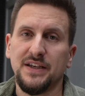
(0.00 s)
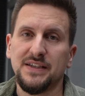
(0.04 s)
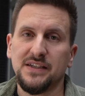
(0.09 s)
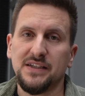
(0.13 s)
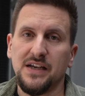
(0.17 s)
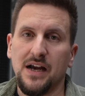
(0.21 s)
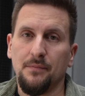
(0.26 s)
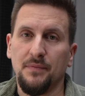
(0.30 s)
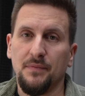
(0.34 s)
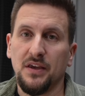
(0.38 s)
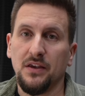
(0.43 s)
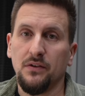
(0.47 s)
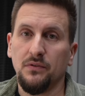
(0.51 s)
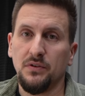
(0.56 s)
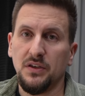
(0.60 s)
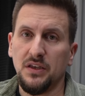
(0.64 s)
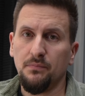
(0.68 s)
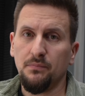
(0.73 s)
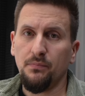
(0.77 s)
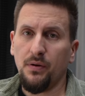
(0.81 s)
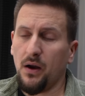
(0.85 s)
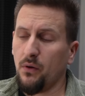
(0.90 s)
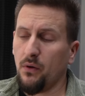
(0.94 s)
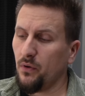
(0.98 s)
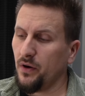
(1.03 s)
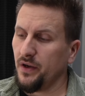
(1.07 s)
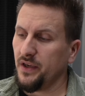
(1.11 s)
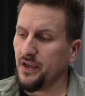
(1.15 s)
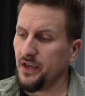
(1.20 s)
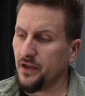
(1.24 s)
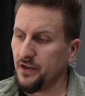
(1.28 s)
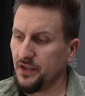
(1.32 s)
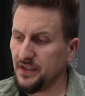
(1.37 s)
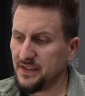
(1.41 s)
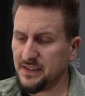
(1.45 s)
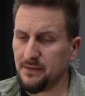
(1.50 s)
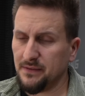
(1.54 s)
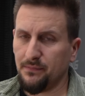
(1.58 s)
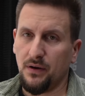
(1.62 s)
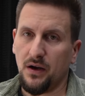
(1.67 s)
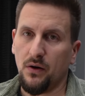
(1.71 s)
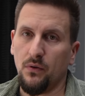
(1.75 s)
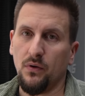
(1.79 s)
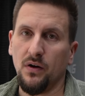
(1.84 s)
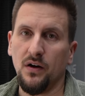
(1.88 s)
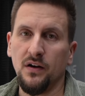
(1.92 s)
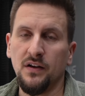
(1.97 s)
is coming, you need power. Here is the
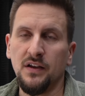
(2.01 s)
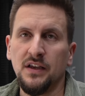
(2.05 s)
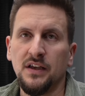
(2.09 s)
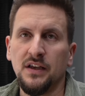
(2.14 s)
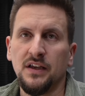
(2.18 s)
power.